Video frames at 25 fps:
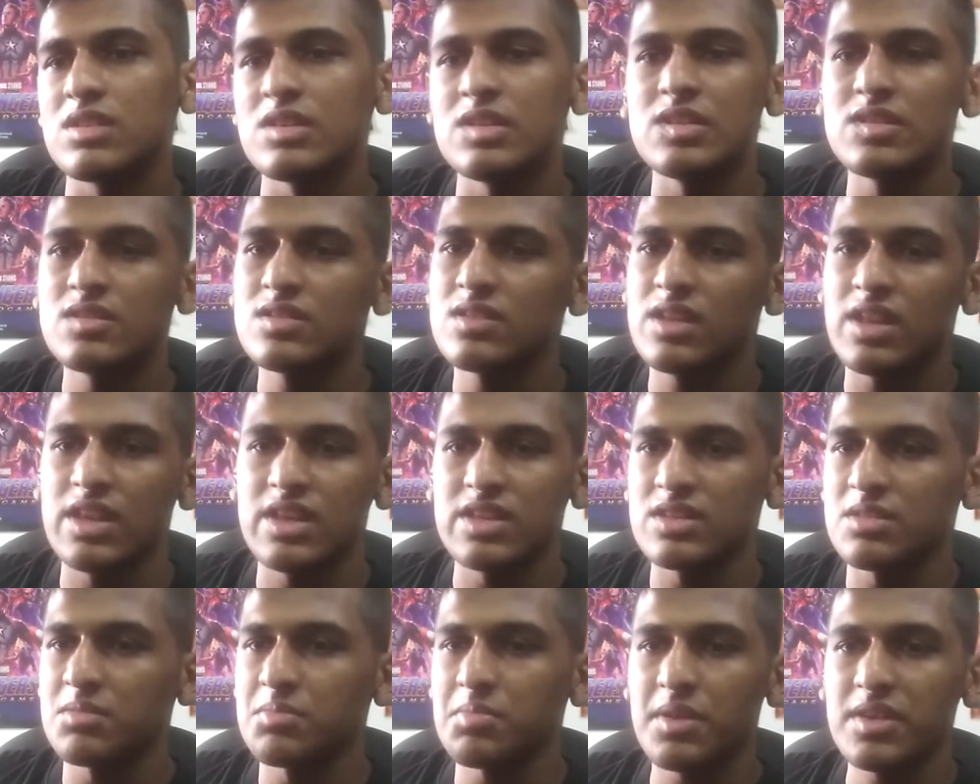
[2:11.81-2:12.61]
is
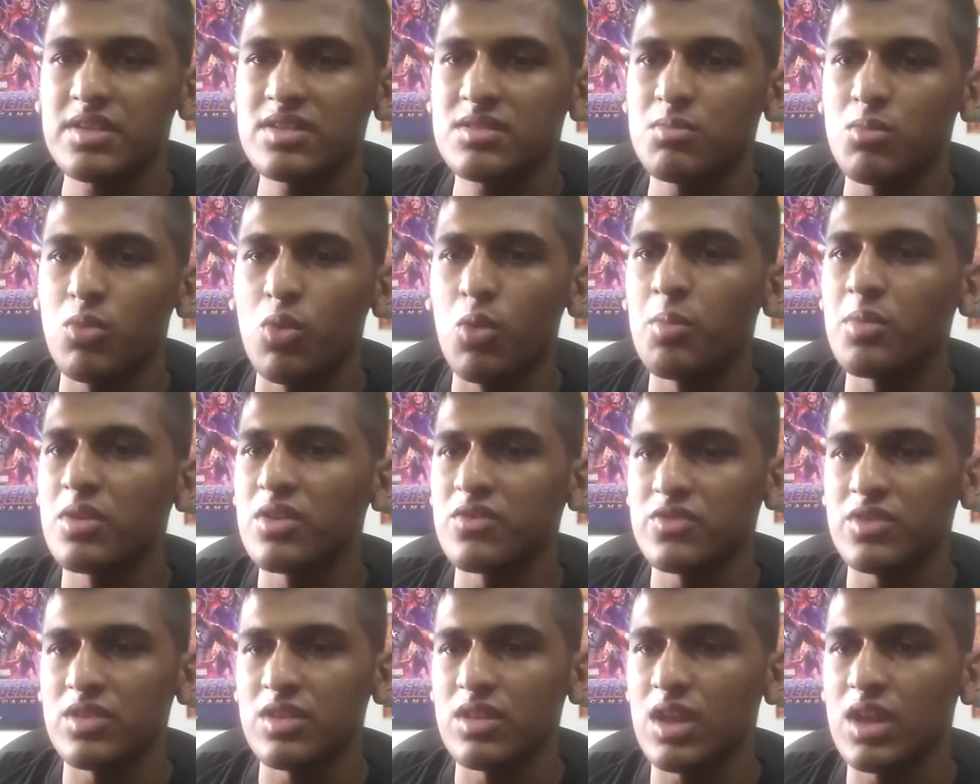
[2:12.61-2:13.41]
like the best moment
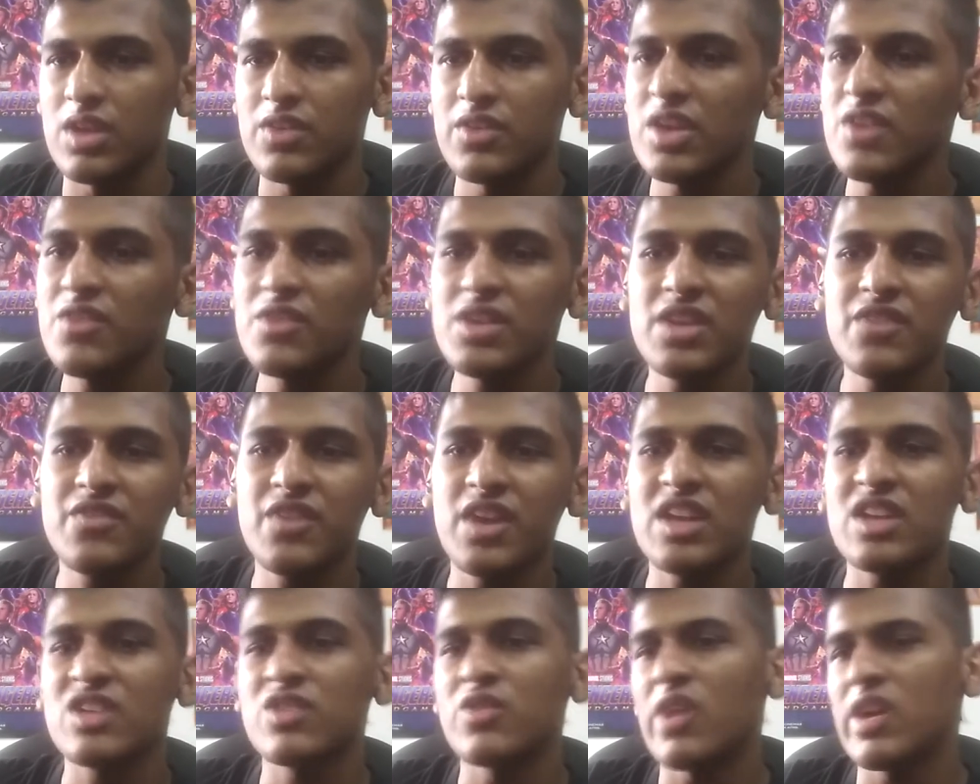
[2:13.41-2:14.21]
of my life, even if
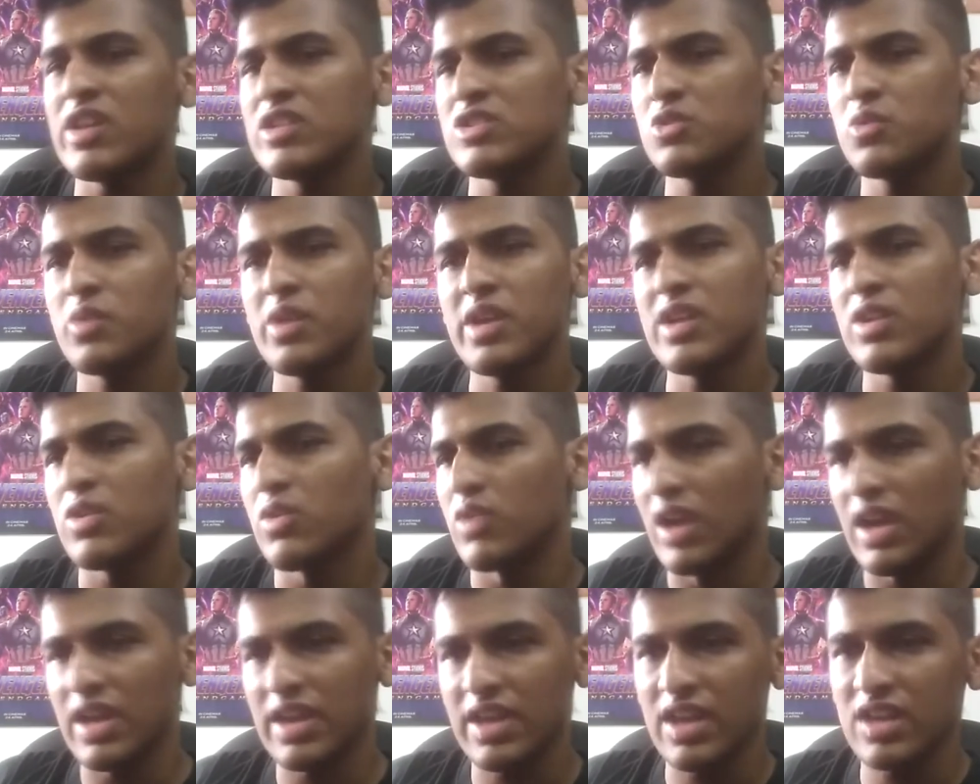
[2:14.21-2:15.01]
I graduate or
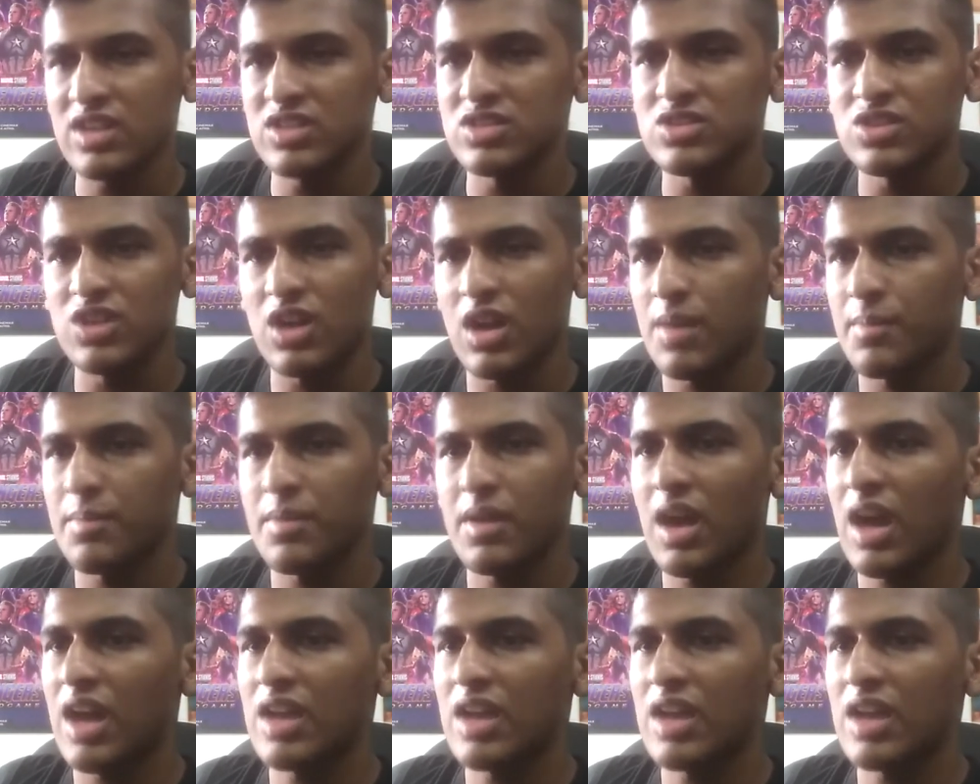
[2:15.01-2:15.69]
I get a job,